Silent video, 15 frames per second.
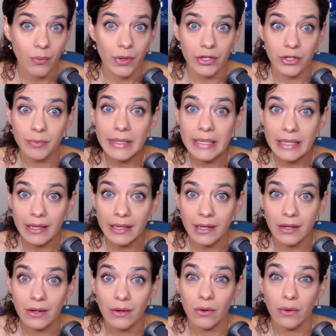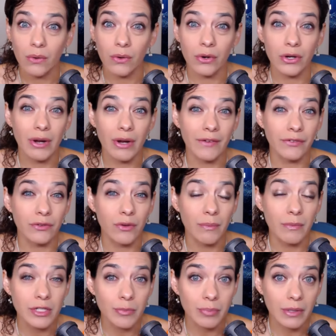when you're peeing, or you have so
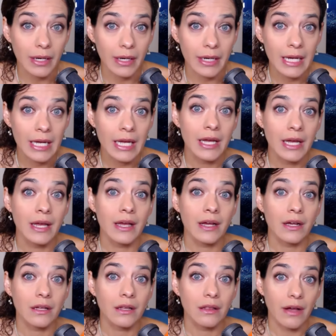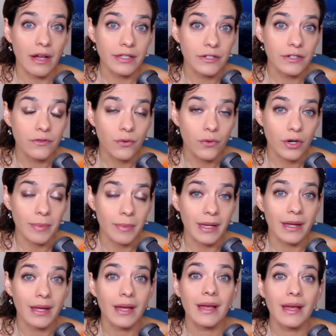much blood, clots are
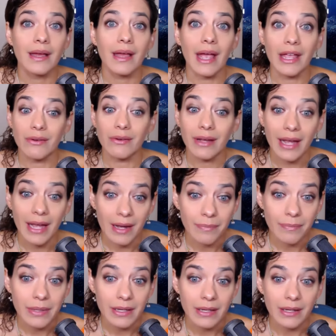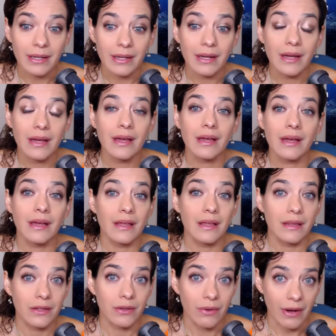forming, and you can't pee,
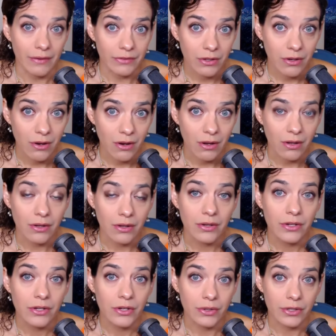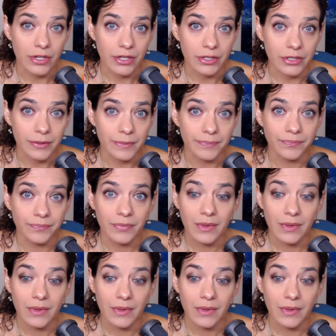you have to call your doctor.